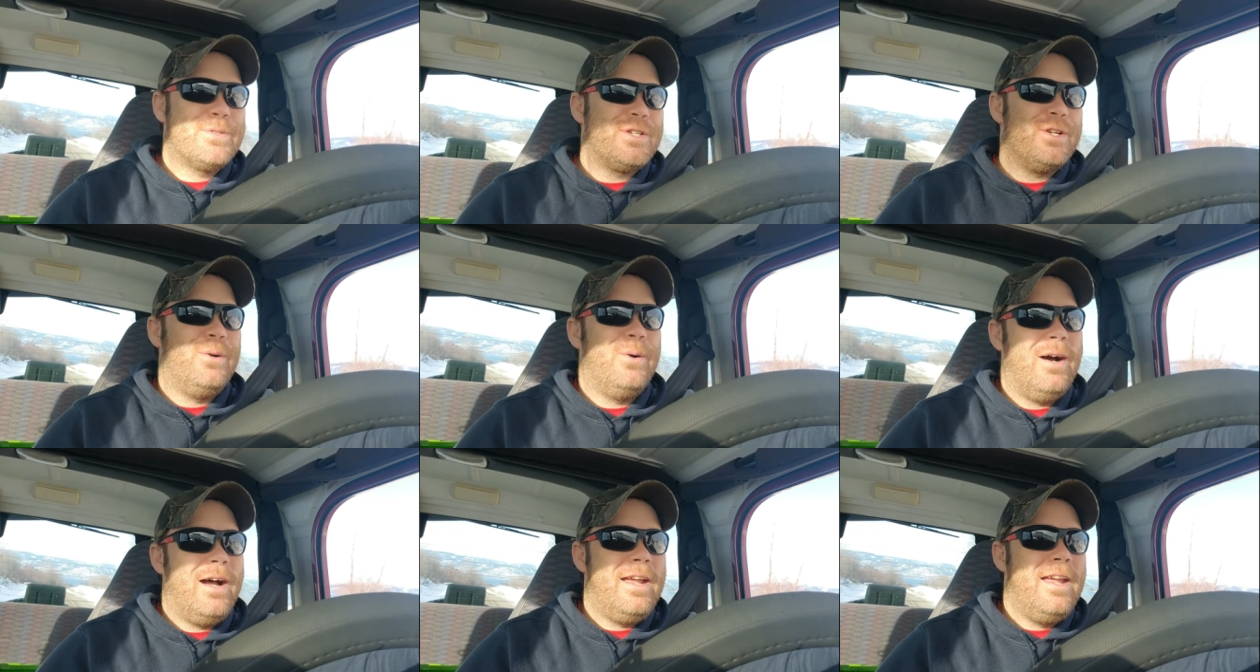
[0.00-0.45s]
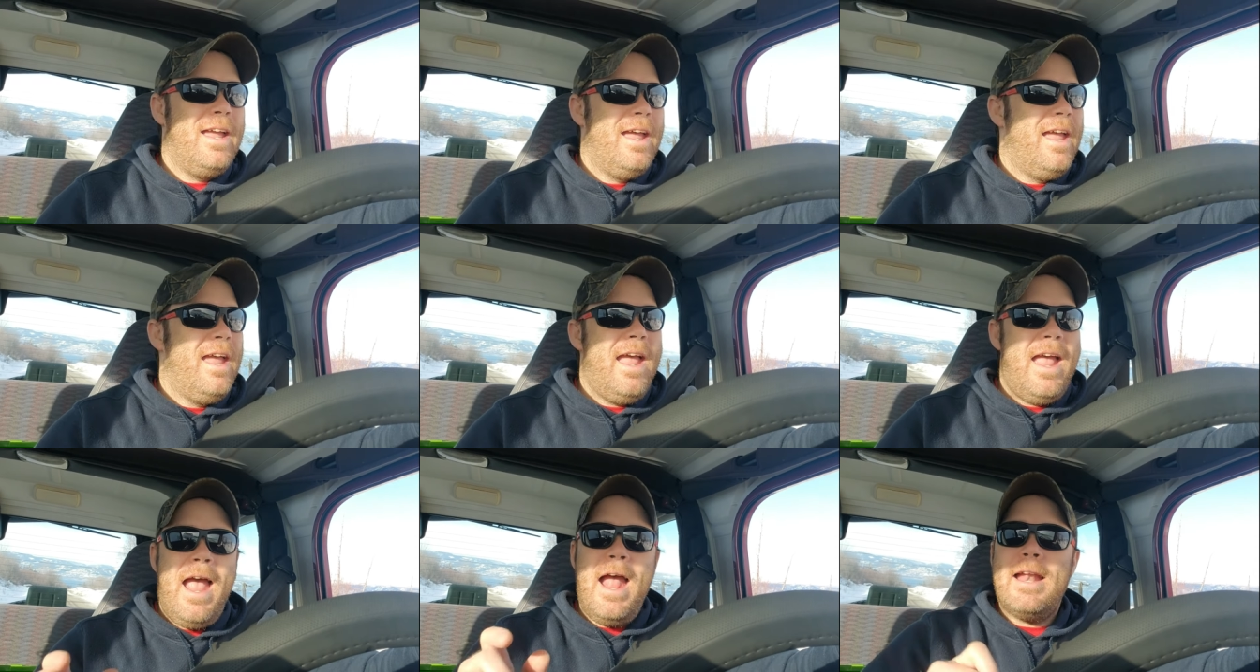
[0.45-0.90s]
So I
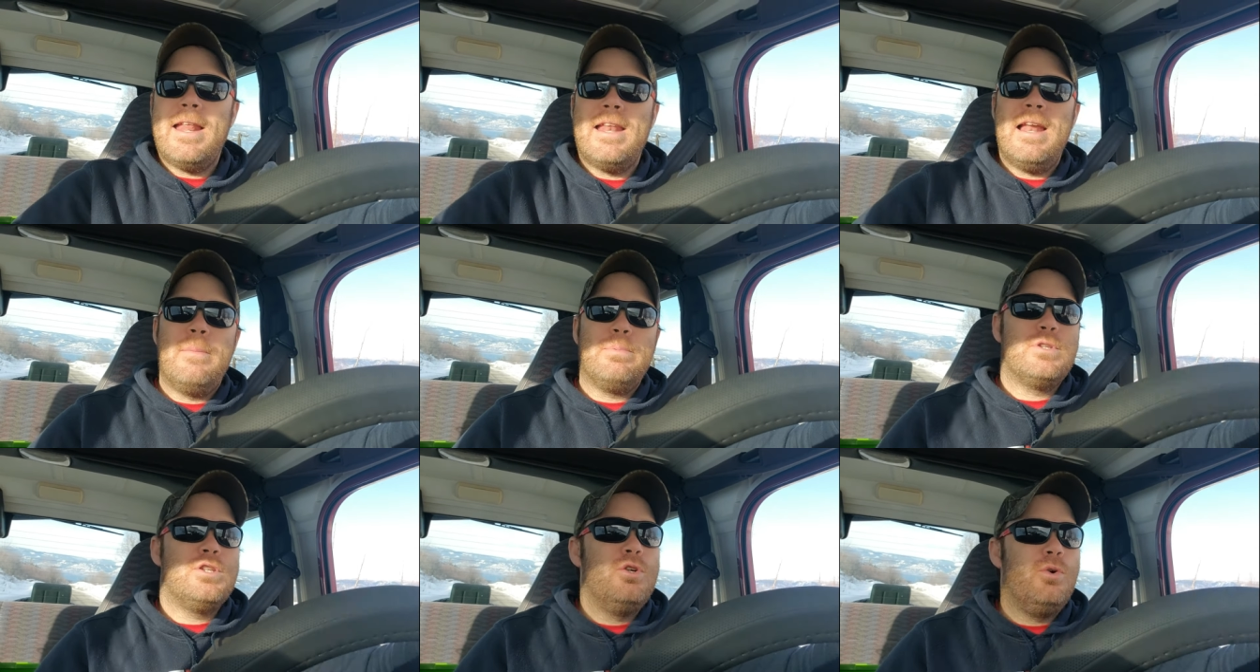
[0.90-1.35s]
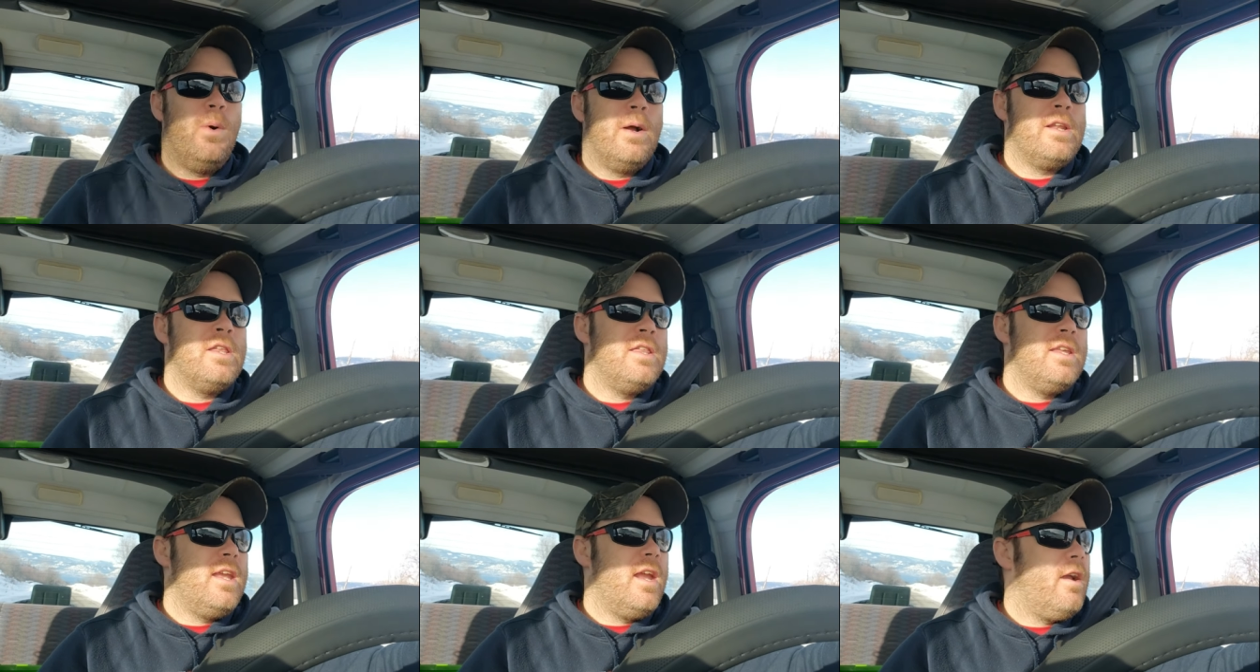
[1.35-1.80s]
headed up to
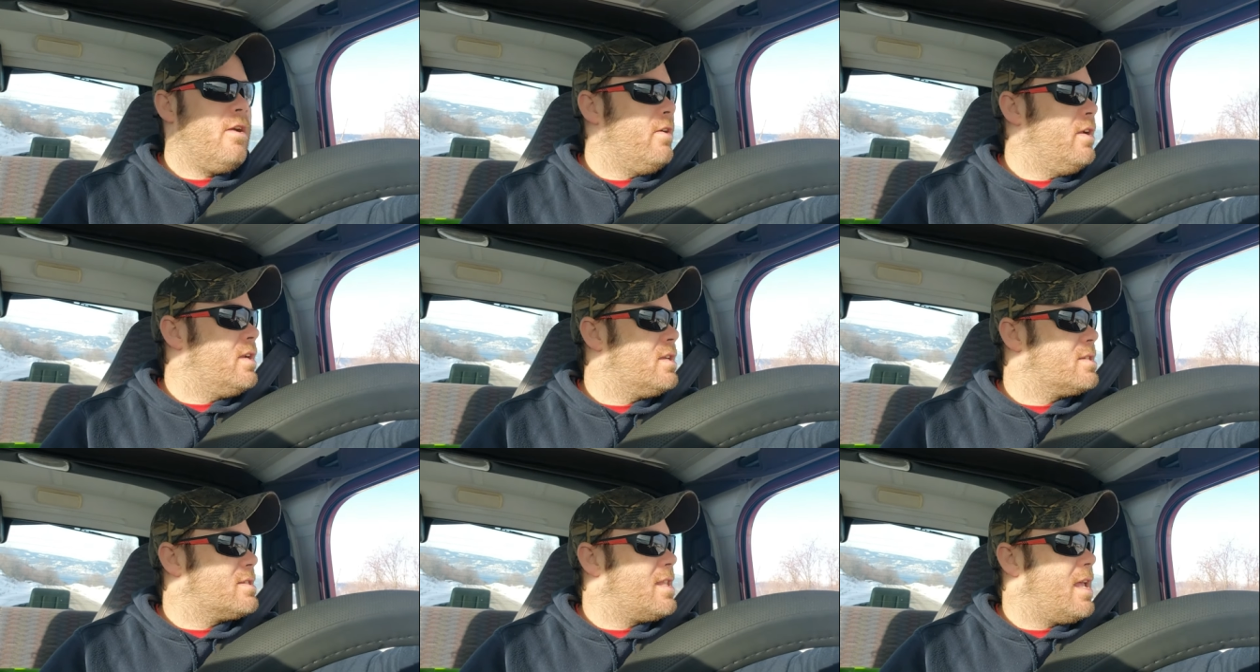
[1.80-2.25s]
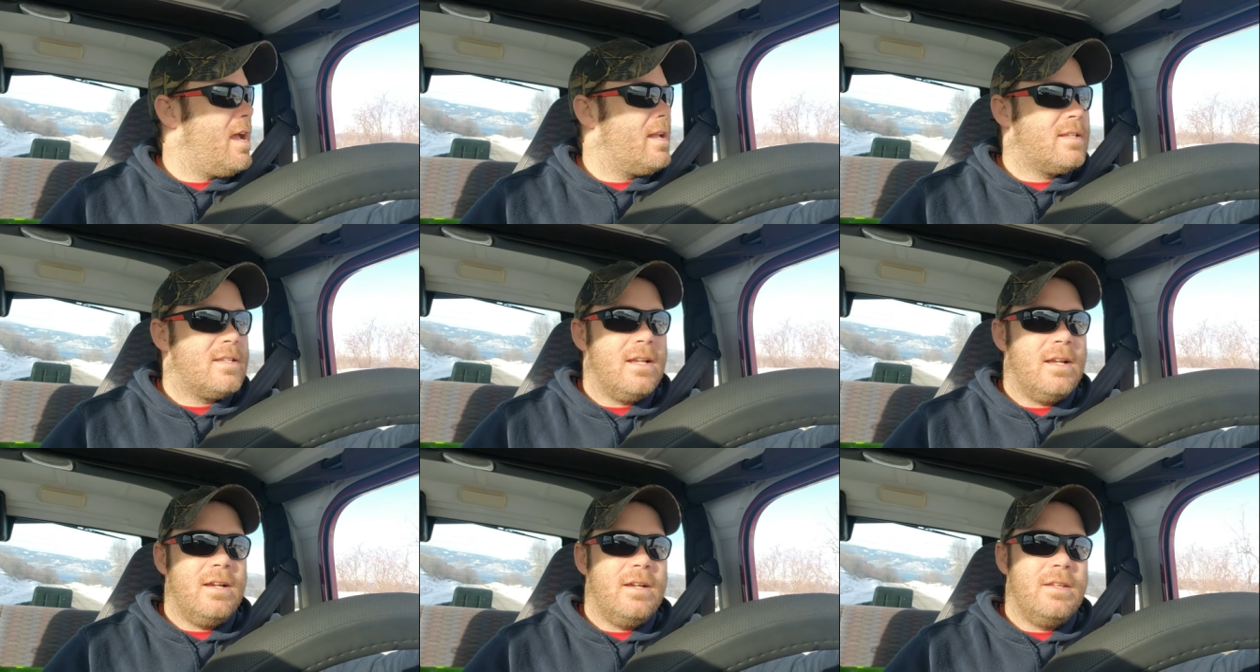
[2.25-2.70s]
one of the areas
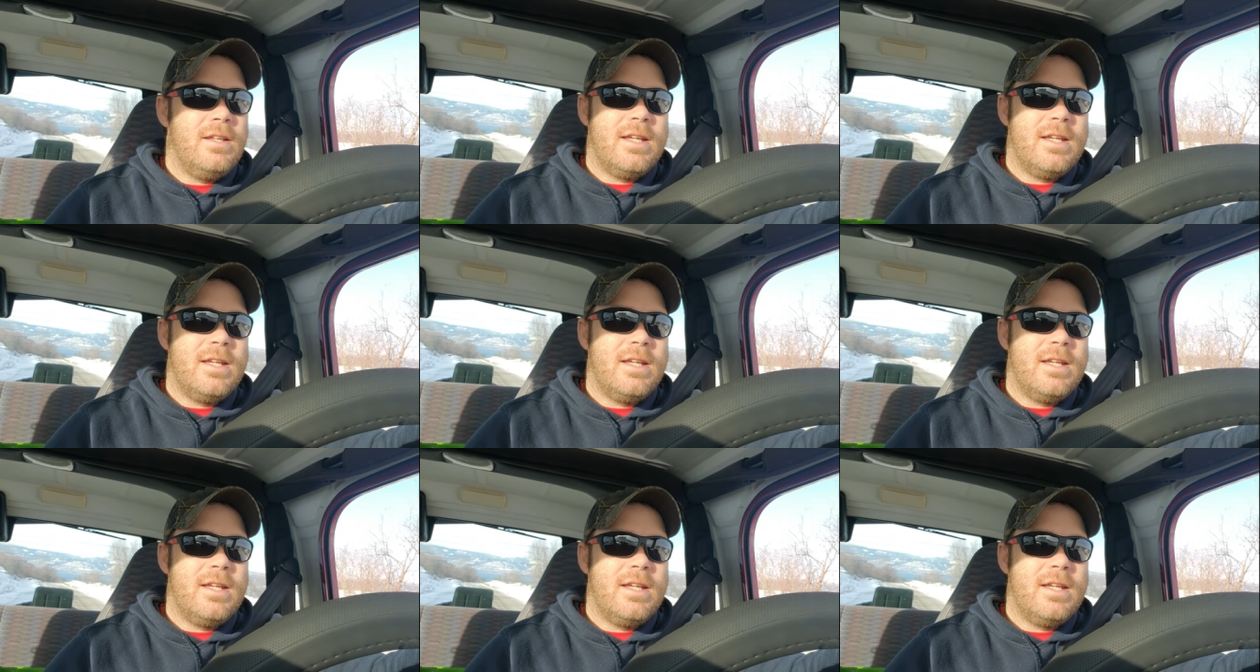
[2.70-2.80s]
that uh,